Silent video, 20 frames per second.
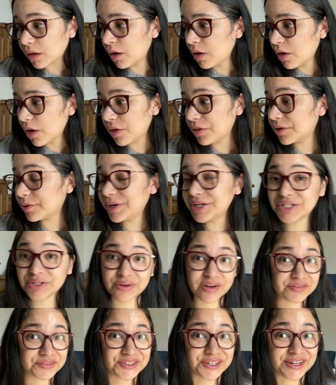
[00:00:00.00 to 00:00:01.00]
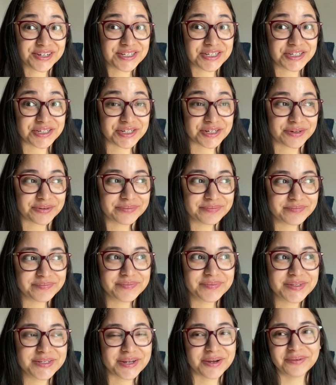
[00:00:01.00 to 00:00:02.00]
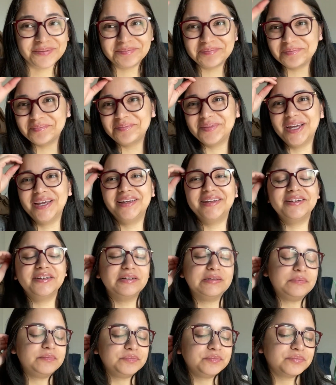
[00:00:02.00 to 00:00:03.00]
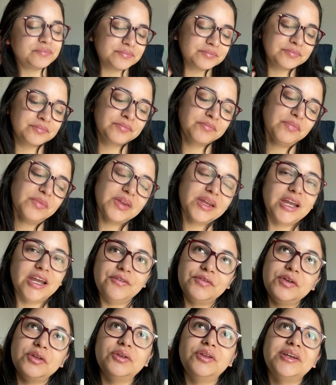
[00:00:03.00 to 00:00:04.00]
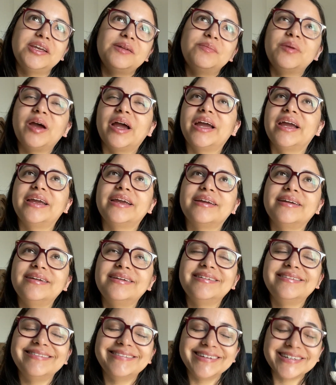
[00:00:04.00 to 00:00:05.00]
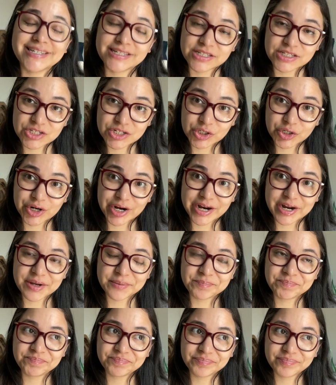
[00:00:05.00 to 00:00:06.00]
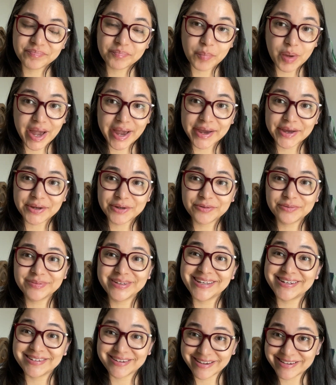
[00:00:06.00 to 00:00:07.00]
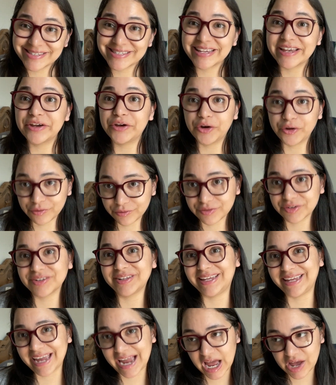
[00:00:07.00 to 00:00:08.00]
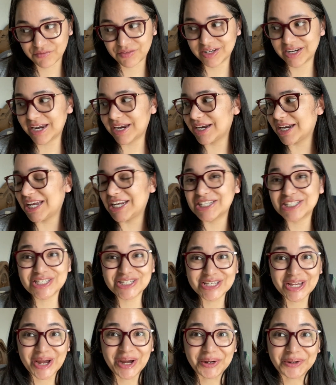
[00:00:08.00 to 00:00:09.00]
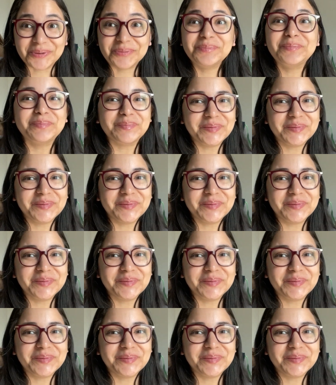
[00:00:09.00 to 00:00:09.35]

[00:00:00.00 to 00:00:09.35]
Although I do have a lot to do. So if you look in my Instagram bio, it does say overly caffeinated. So